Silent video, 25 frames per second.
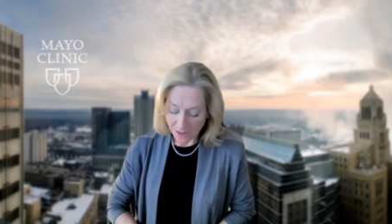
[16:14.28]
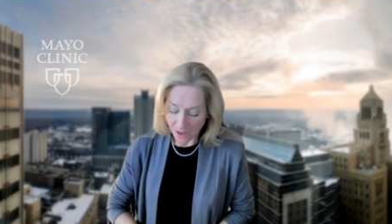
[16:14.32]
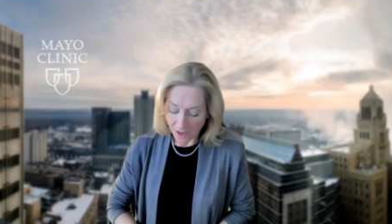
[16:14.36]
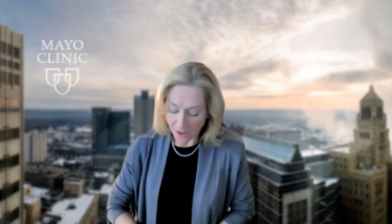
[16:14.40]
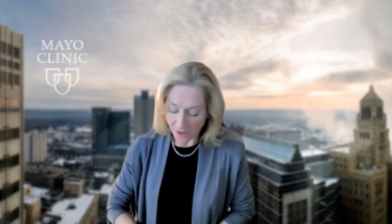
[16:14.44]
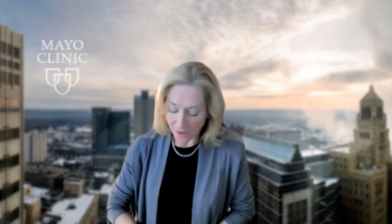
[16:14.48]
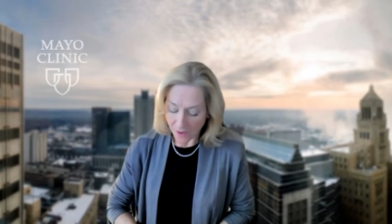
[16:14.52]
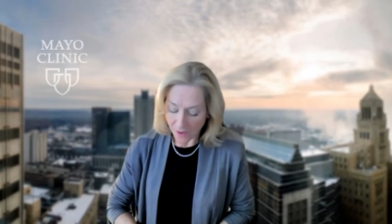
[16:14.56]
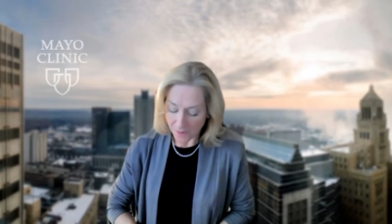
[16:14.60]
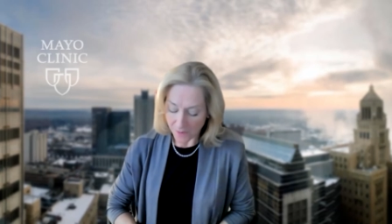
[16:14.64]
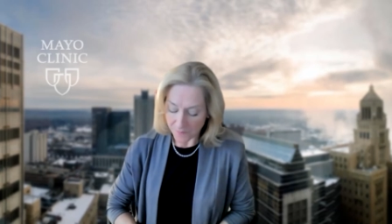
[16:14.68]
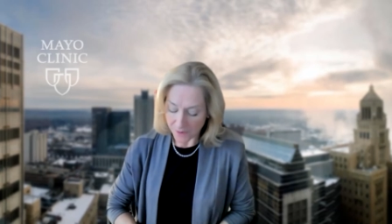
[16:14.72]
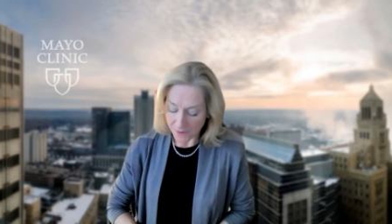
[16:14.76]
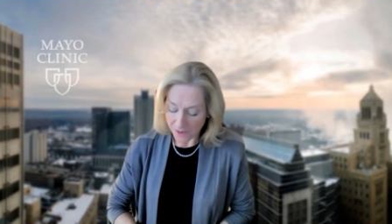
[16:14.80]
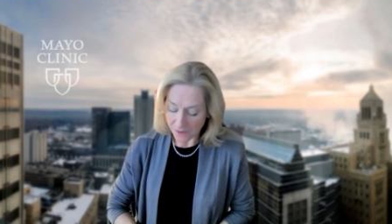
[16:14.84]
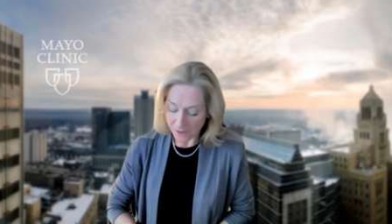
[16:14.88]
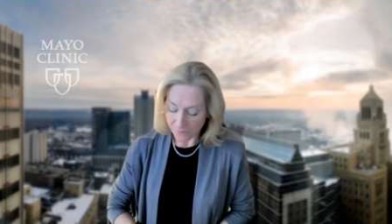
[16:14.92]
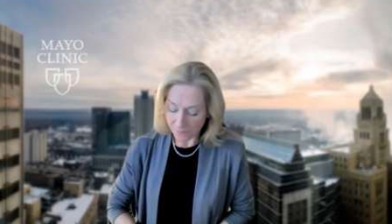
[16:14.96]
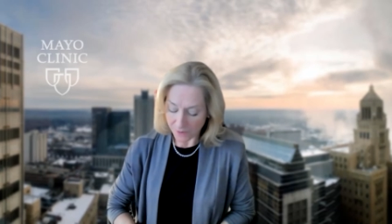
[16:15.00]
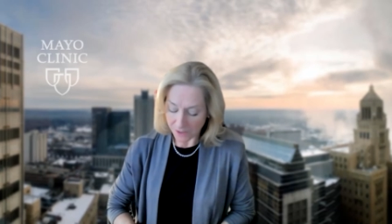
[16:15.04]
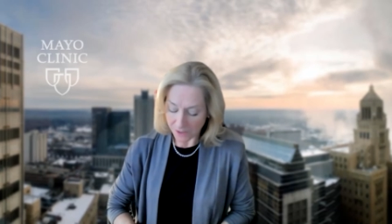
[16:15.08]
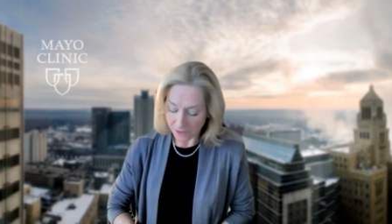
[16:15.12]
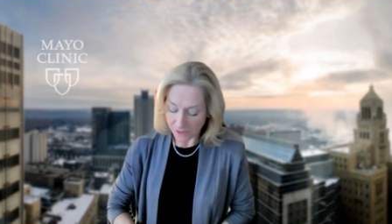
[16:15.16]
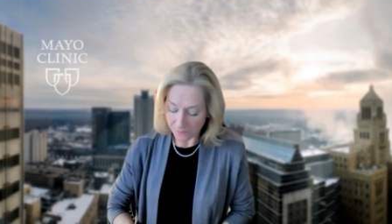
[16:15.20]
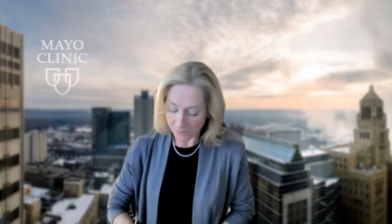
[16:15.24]
Uh, and
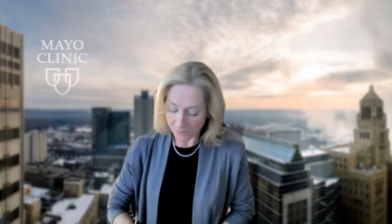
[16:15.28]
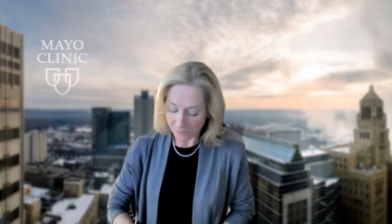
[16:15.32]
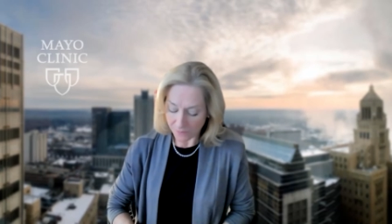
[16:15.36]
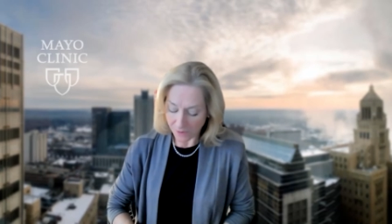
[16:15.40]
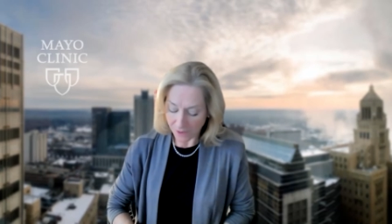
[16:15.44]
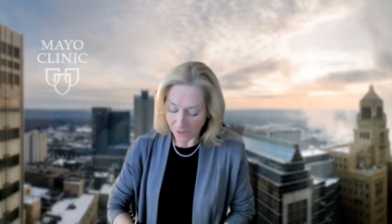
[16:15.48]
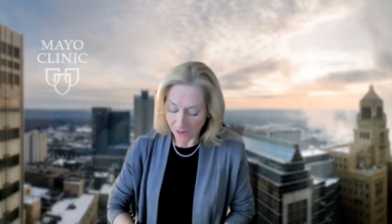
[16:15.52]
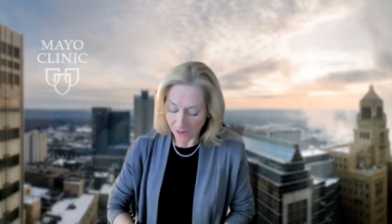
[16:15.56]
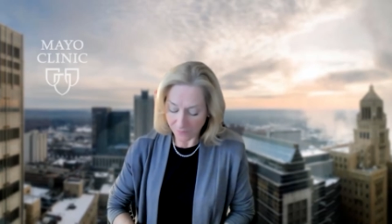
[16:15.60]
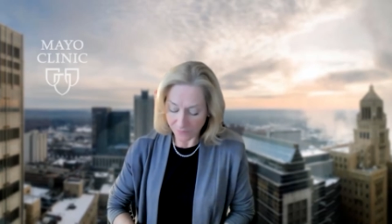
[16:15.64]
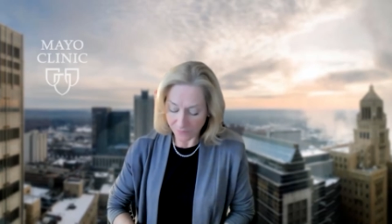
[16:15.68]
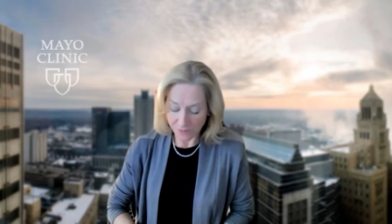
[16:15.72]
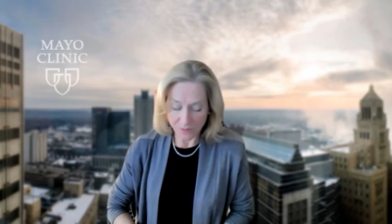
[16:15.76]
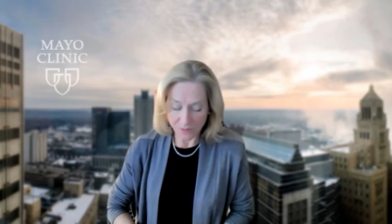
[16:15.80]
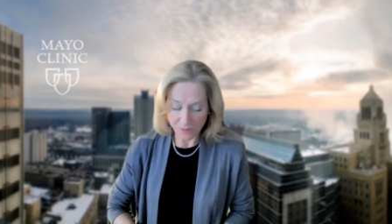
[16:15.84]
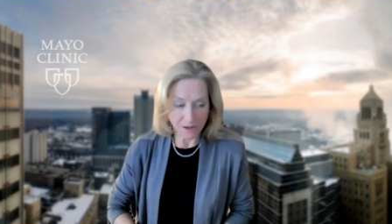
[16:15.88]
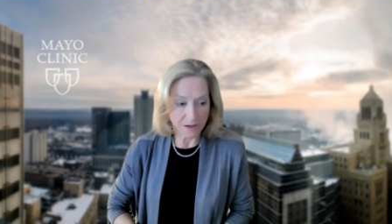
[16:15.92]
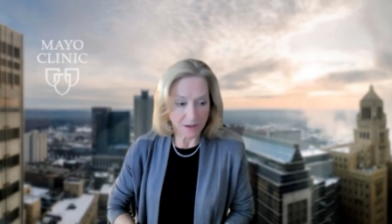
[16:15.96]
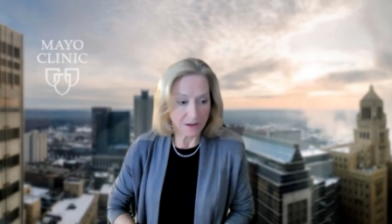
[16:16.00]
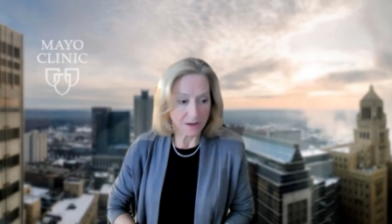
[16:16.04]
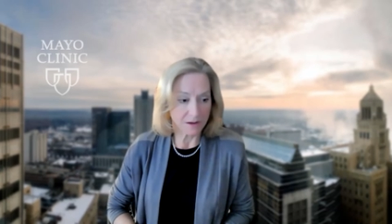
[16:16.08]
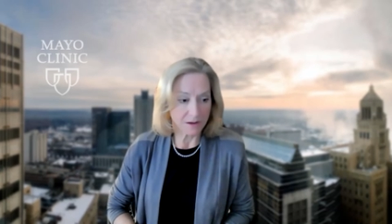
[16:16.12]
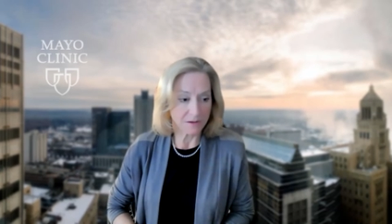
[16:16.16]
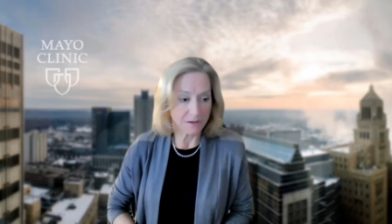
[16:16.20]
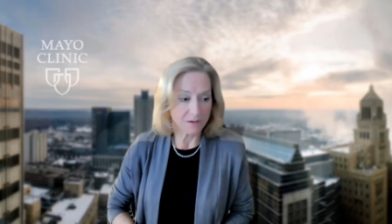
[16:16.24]
we have to
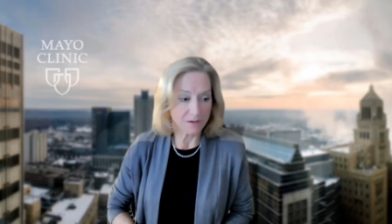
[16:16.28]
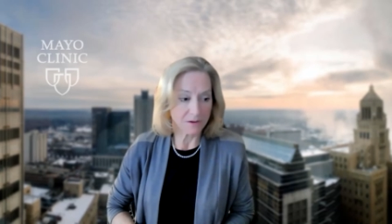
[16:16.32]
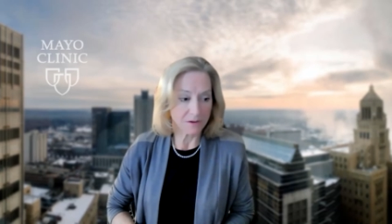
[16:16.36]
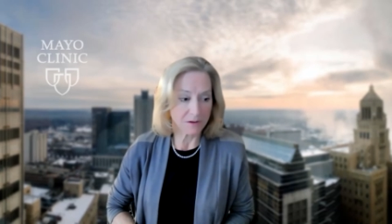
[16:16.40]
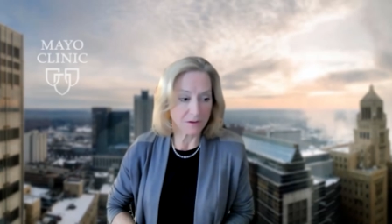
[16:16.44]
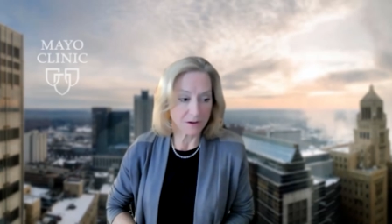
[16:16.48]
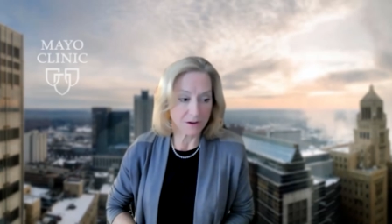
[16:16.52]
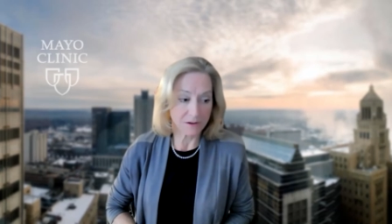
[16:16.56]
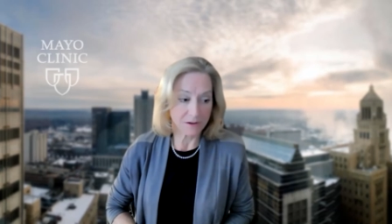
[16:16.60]
take into